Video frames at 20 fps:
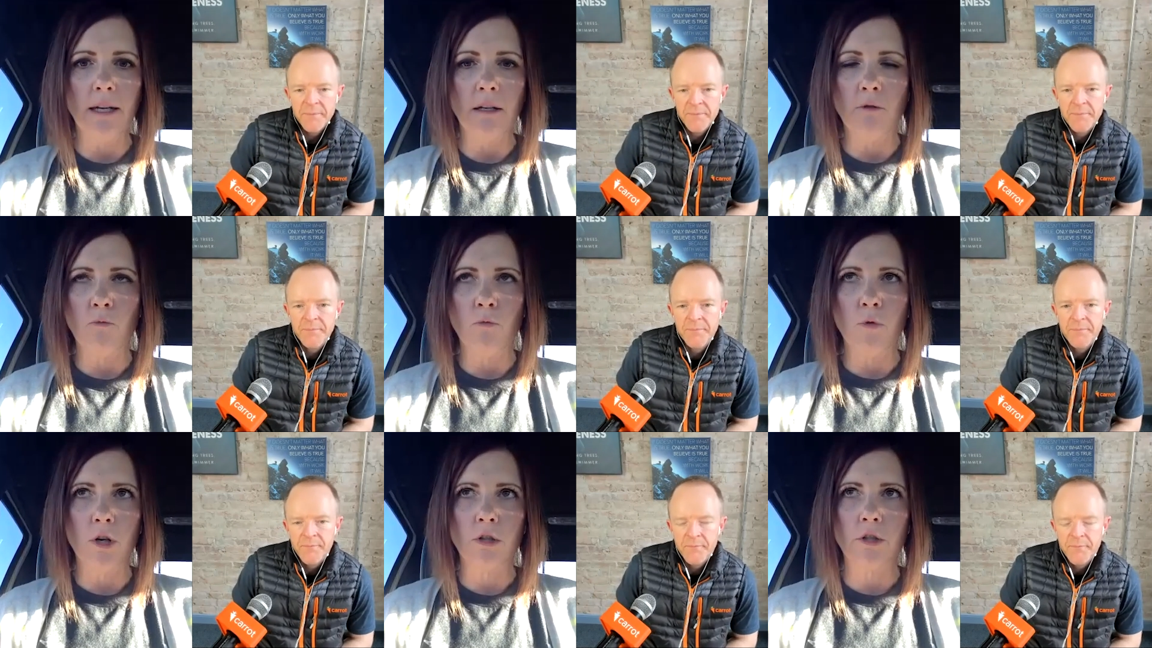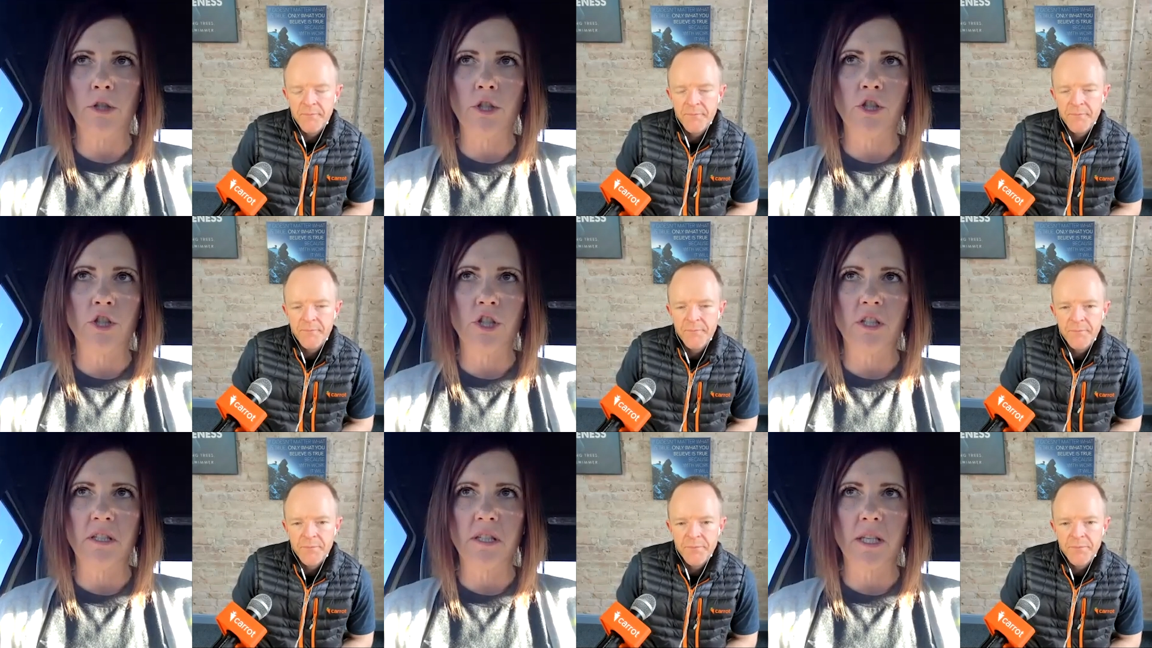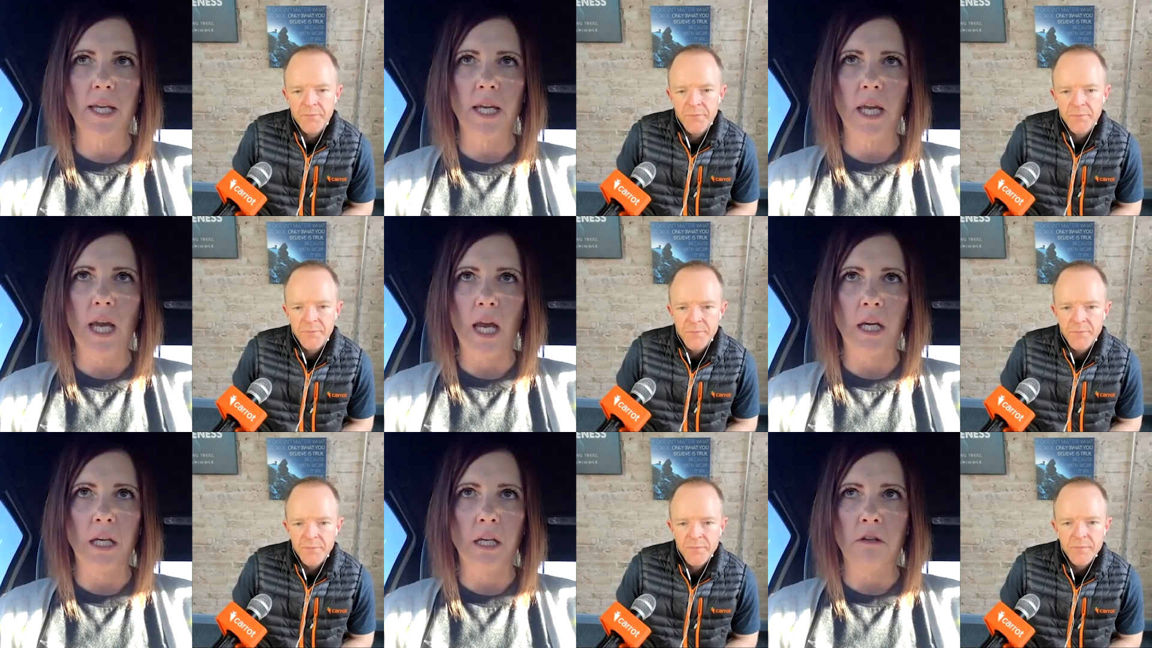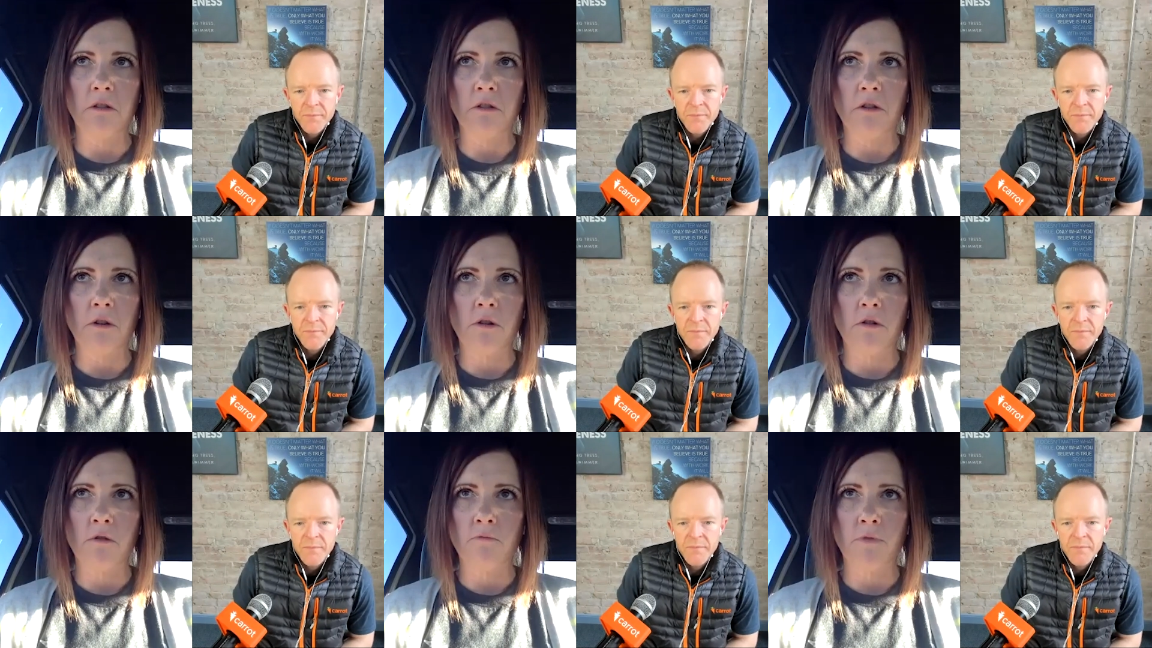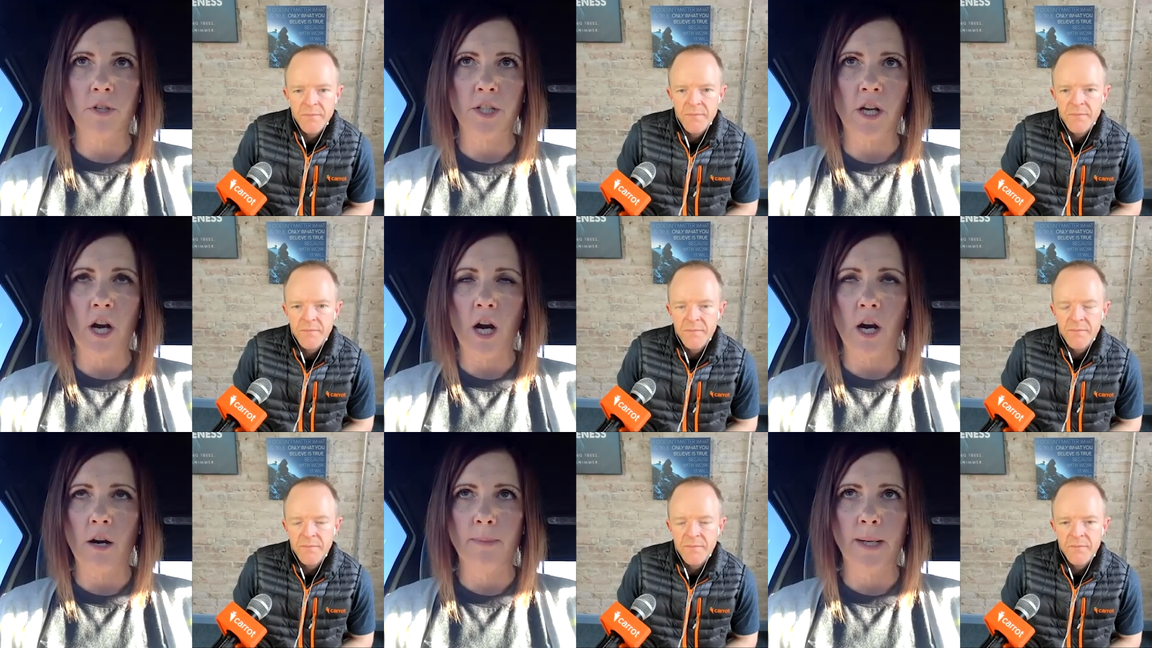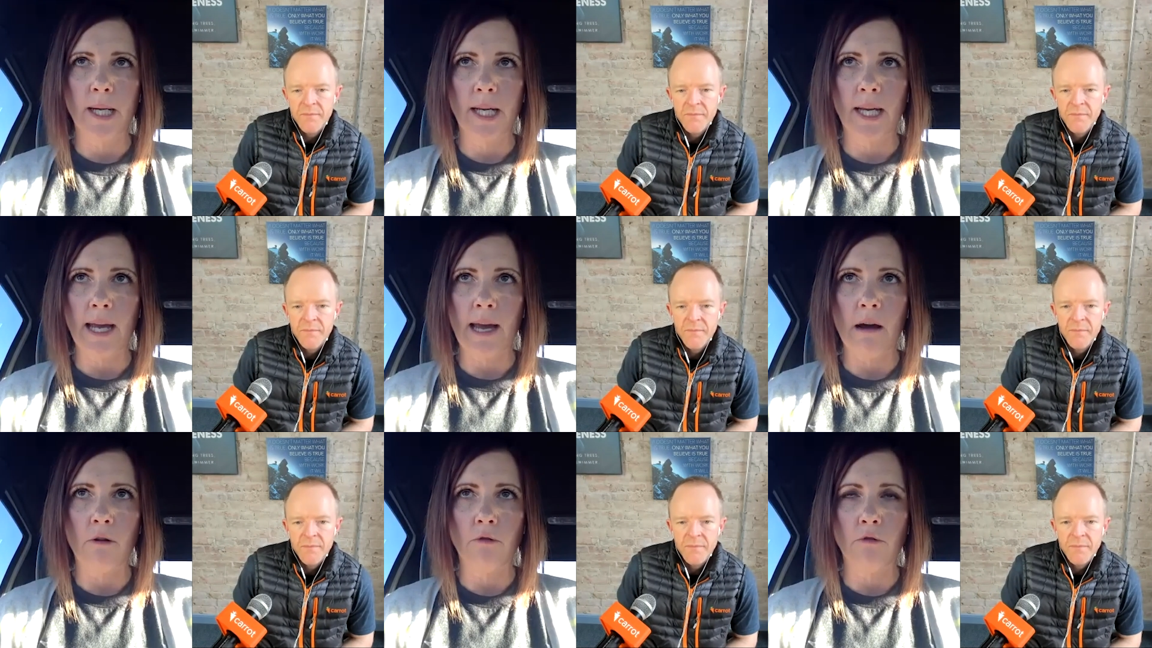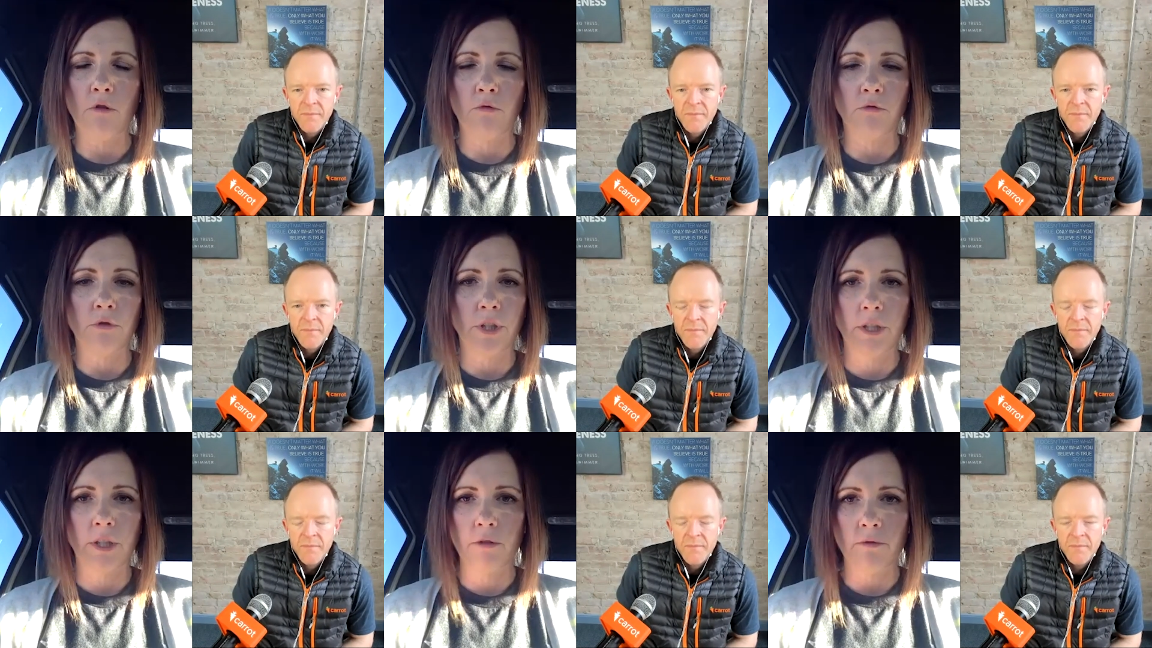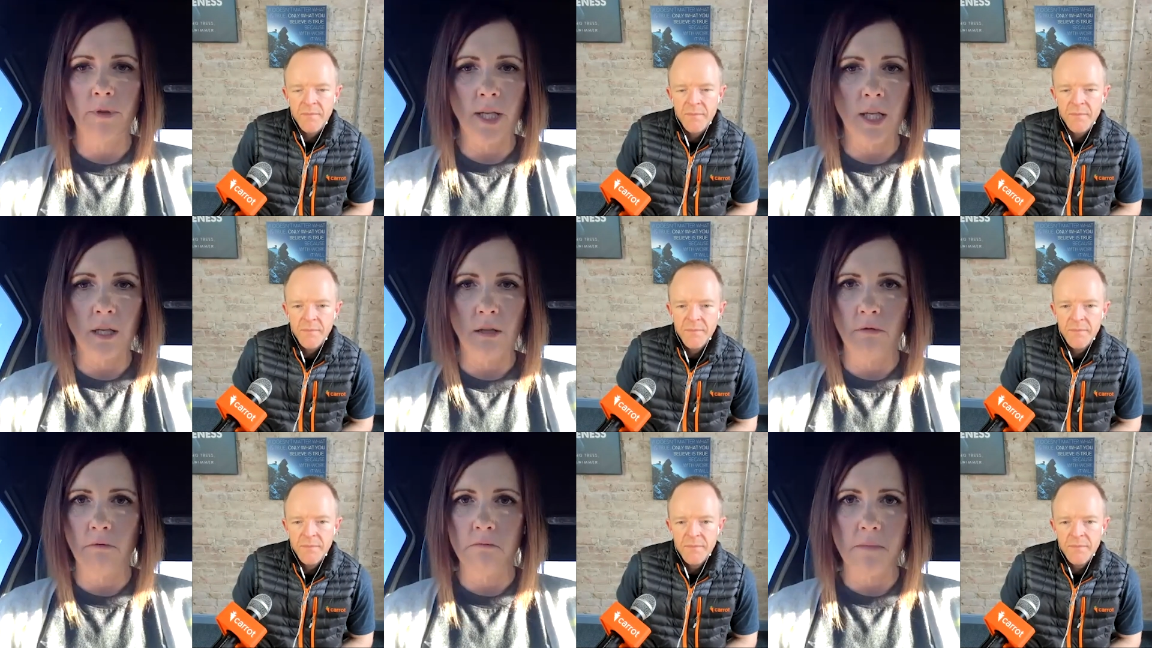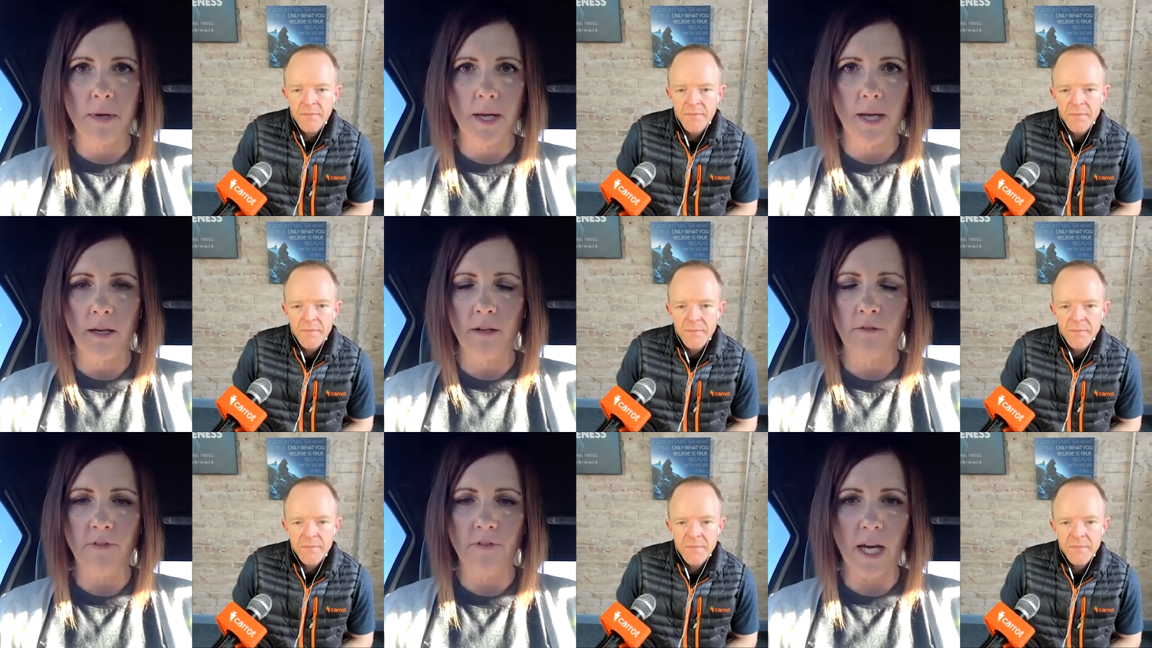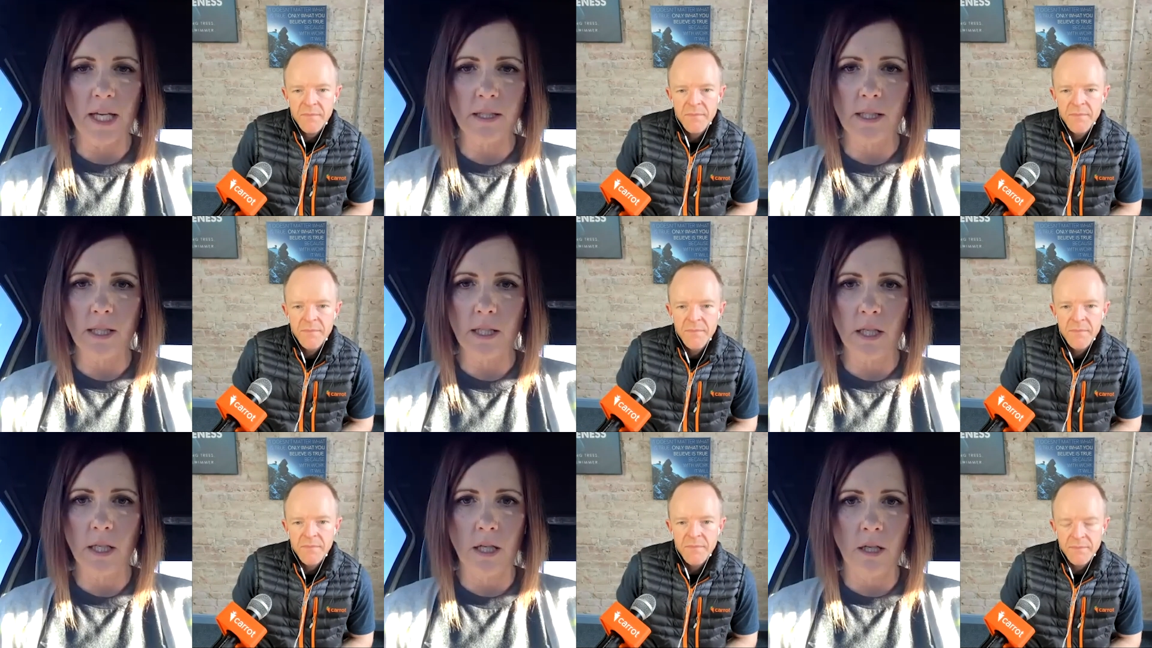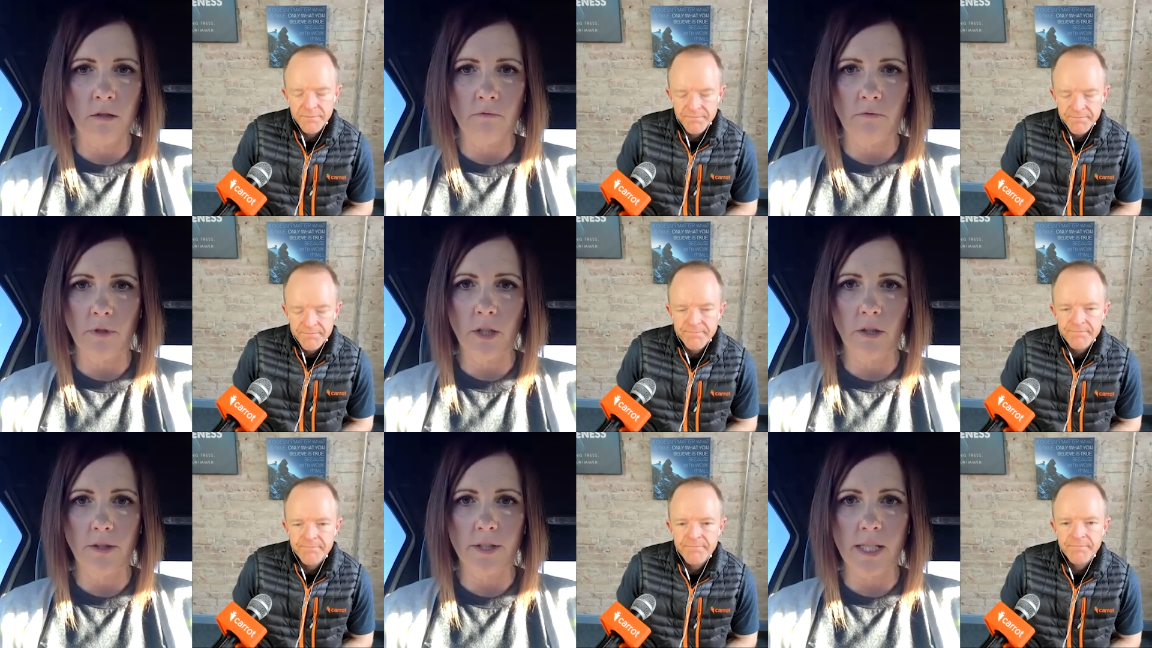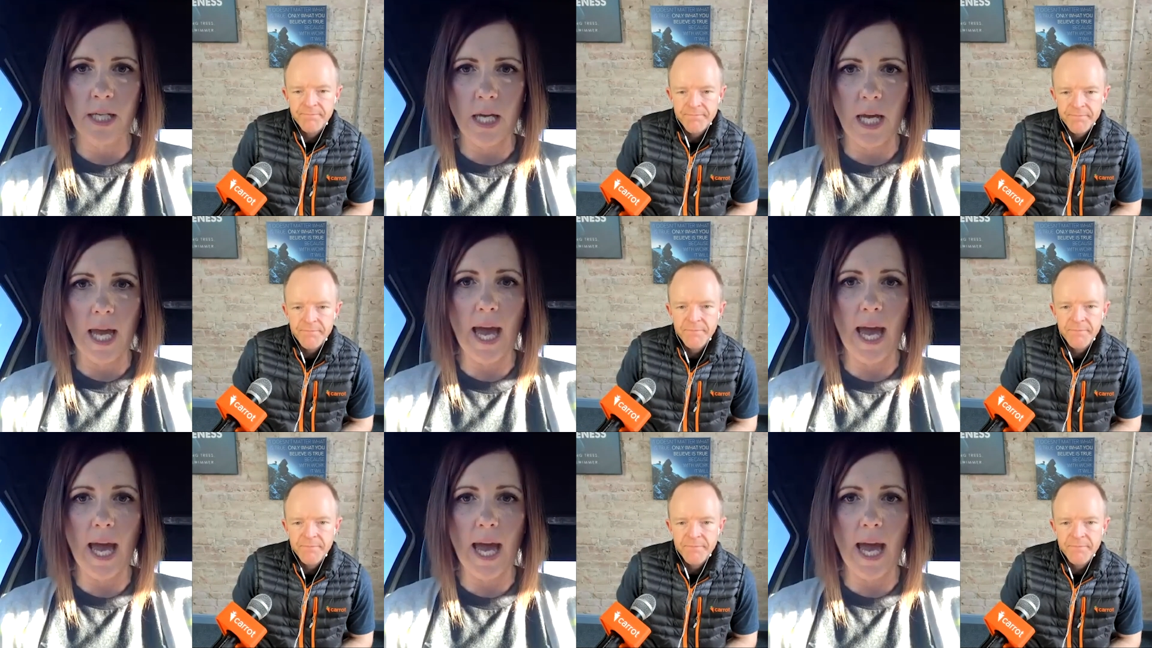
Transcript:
Speaker 1: And it works just like any other retirement account, only you can invest it in real estate.